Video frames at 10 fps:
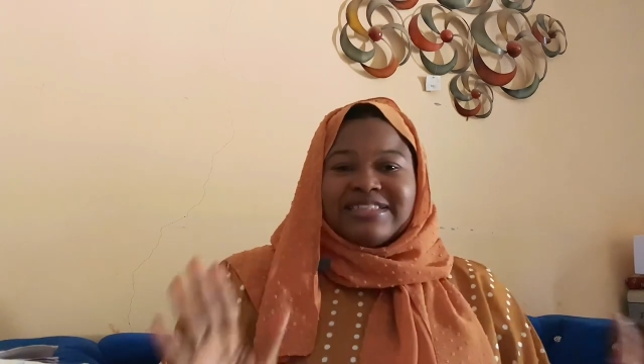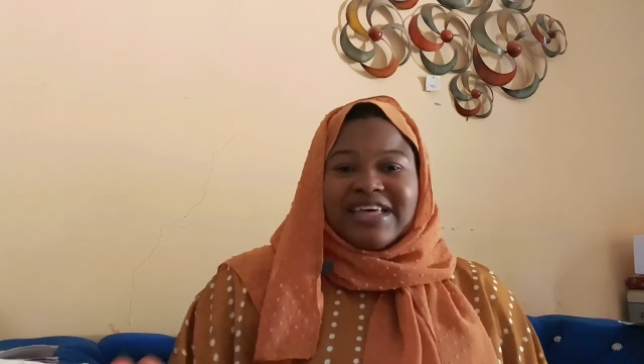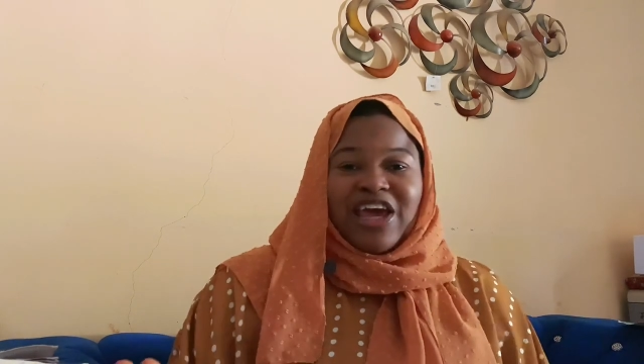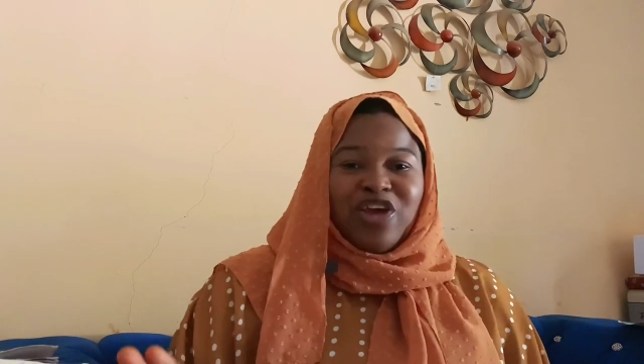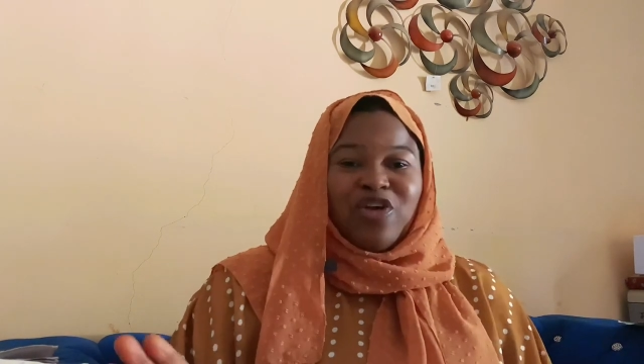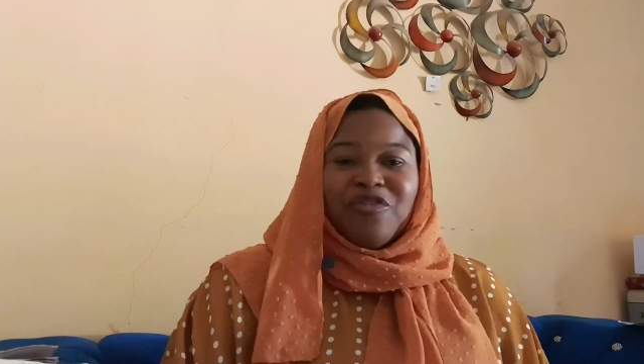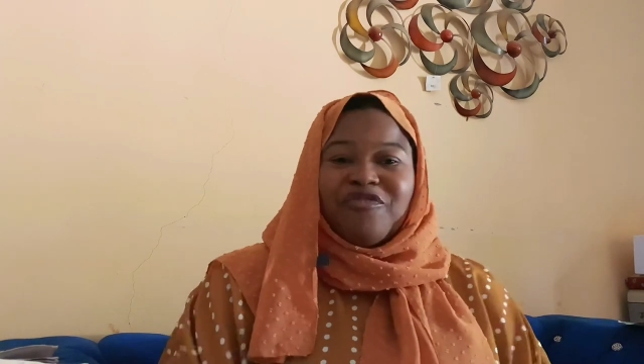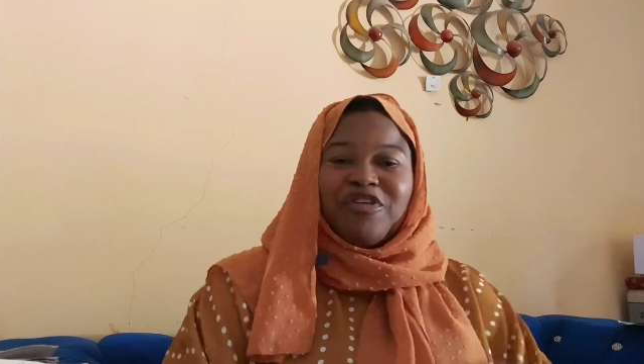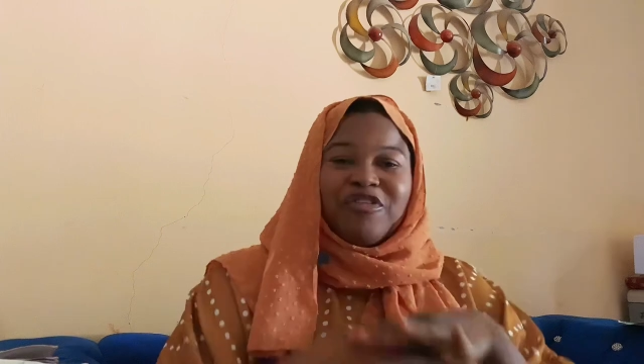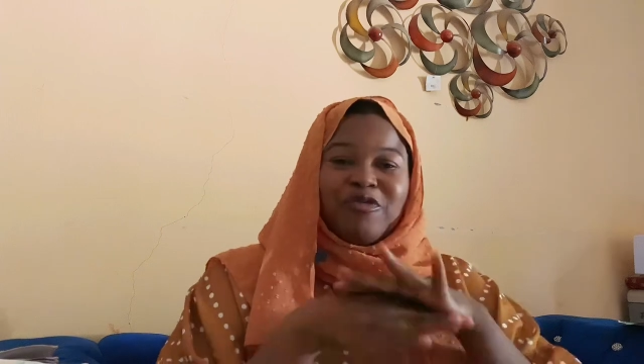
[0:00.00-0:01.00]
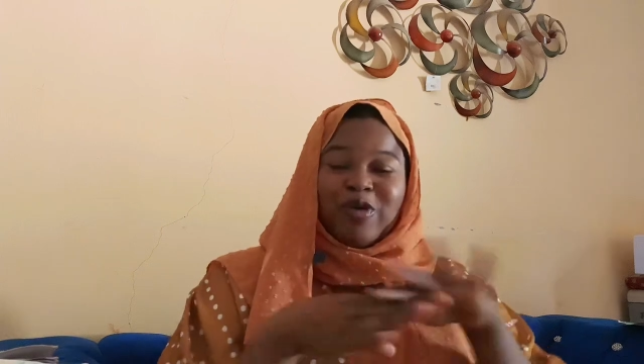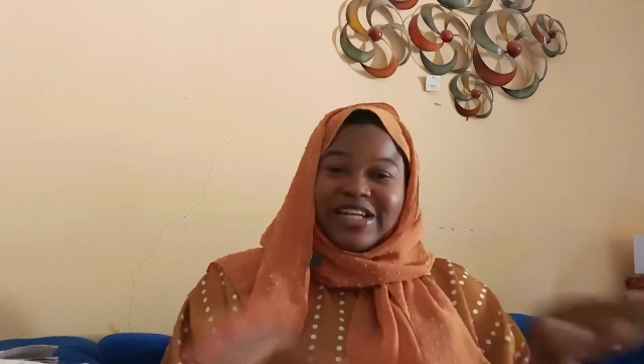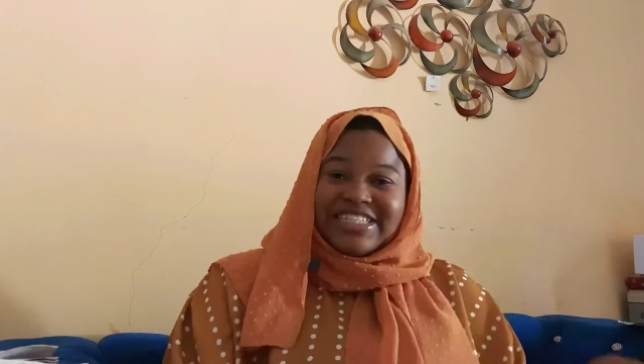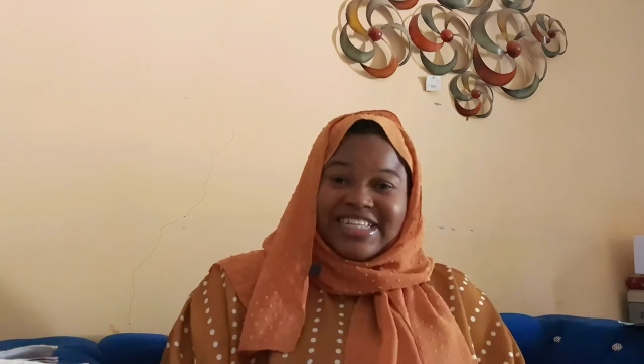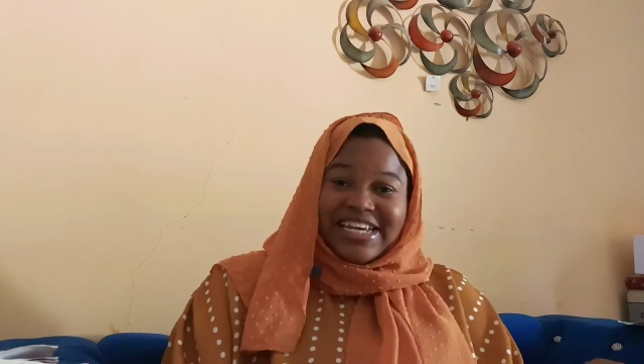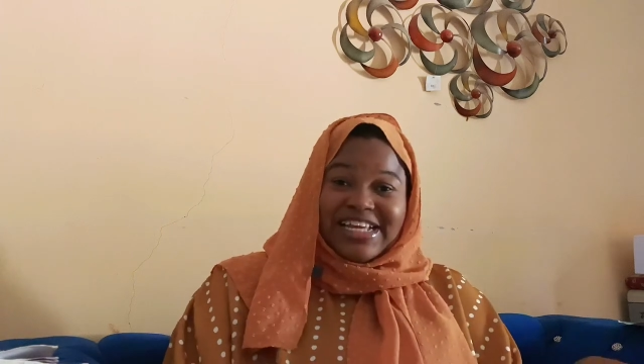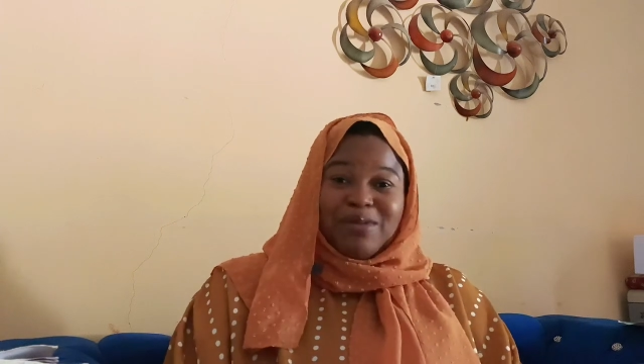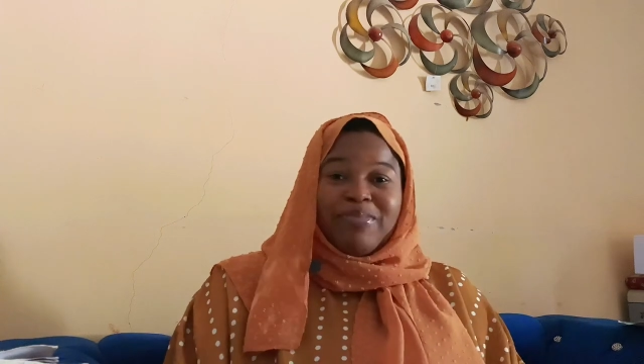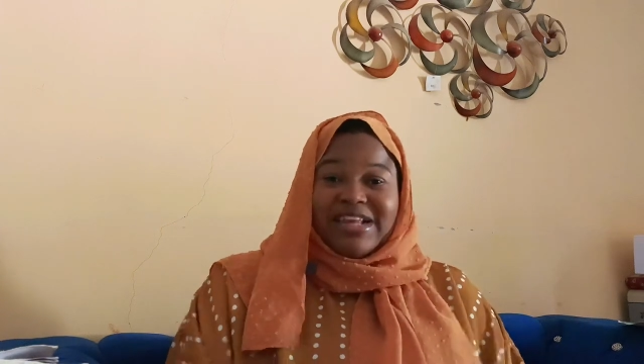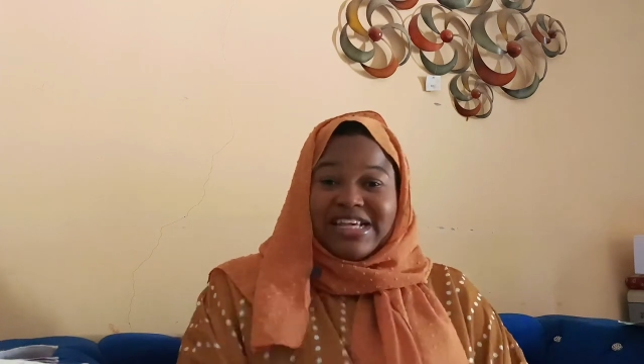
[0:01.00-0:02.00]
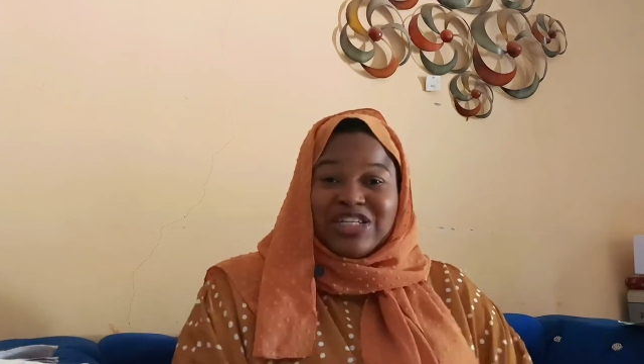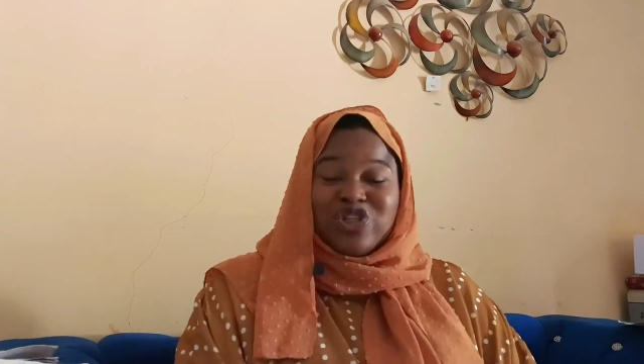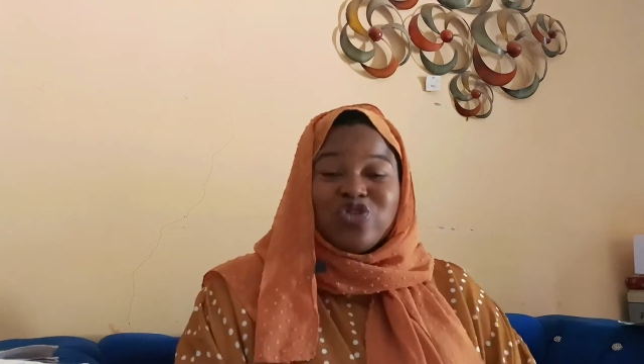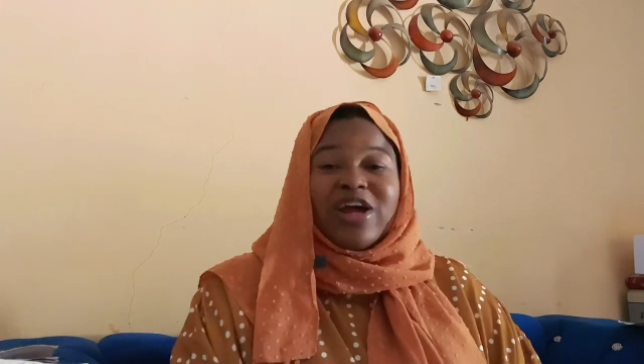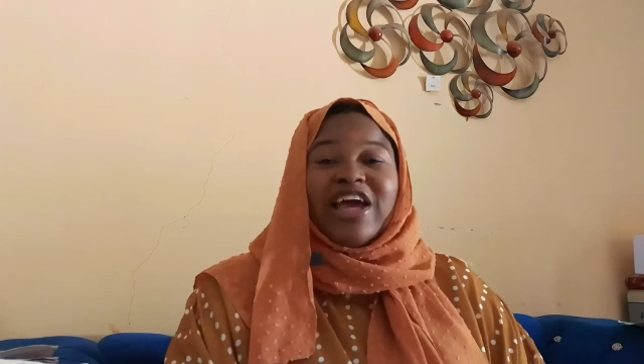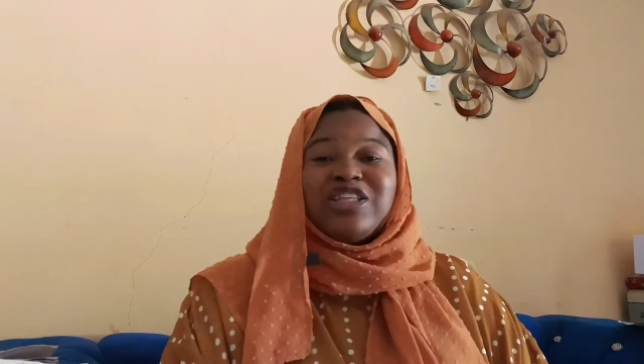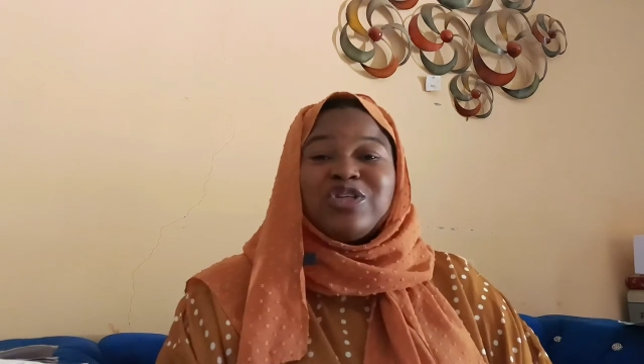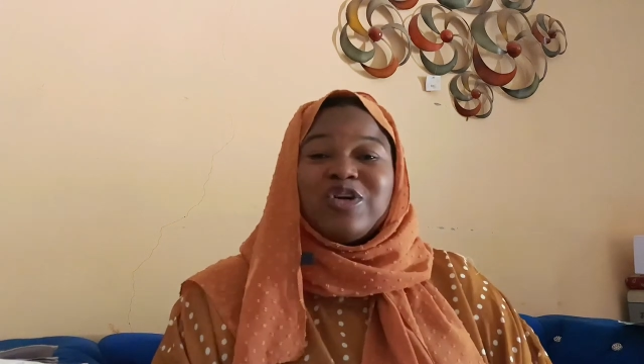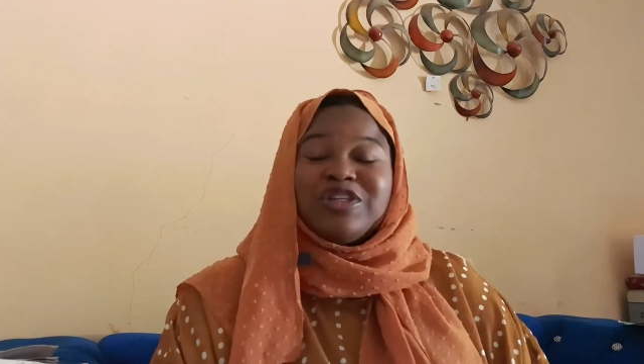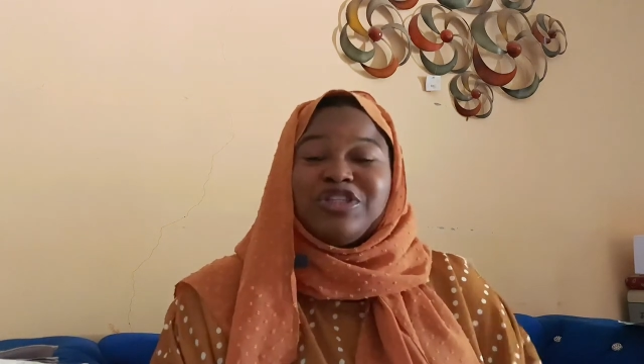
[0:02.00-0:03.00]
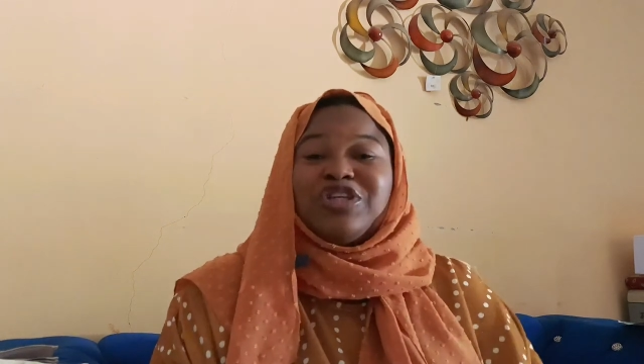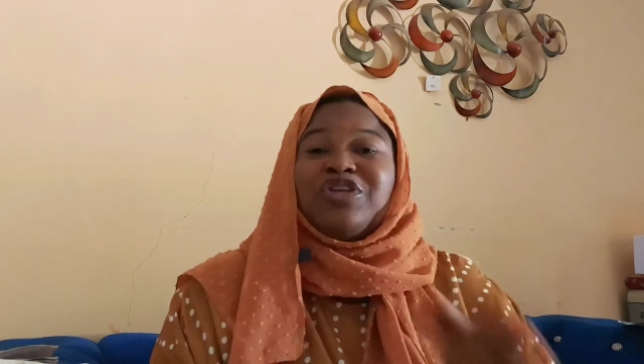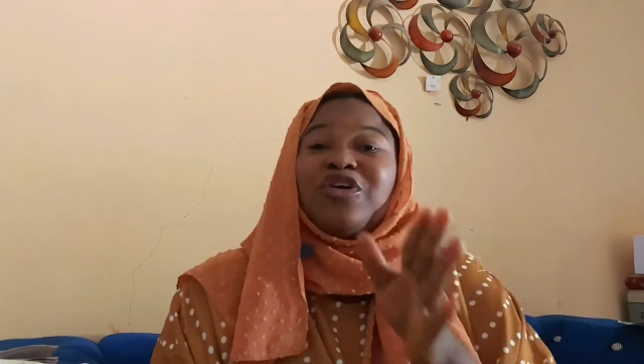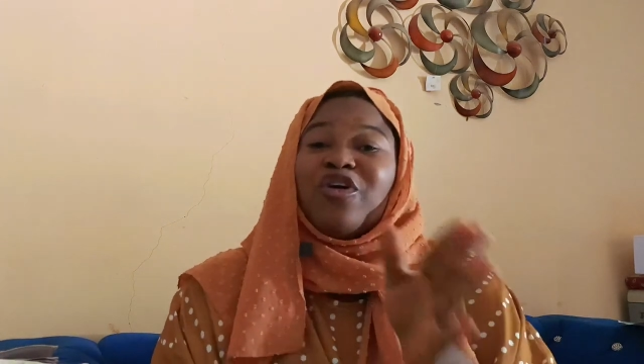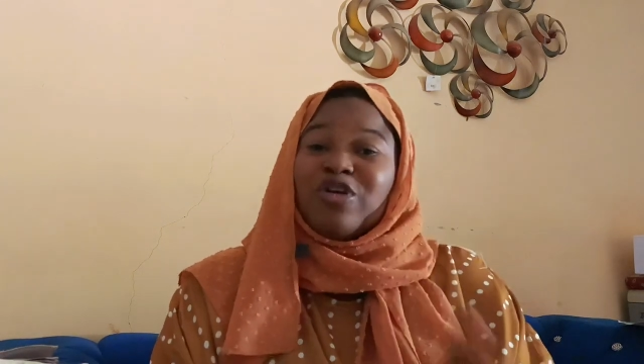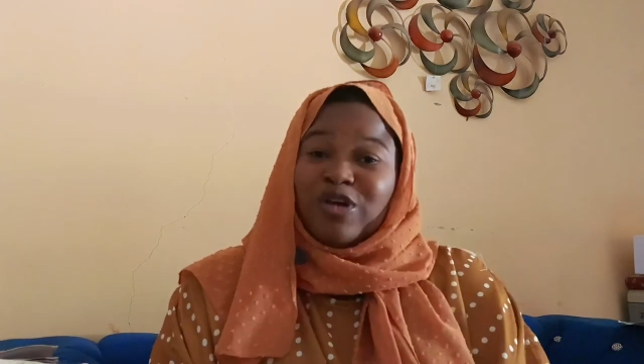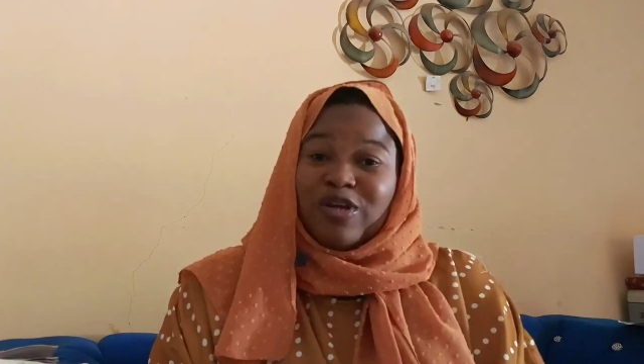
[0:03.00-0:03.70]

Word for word: thank you for watching please try to continue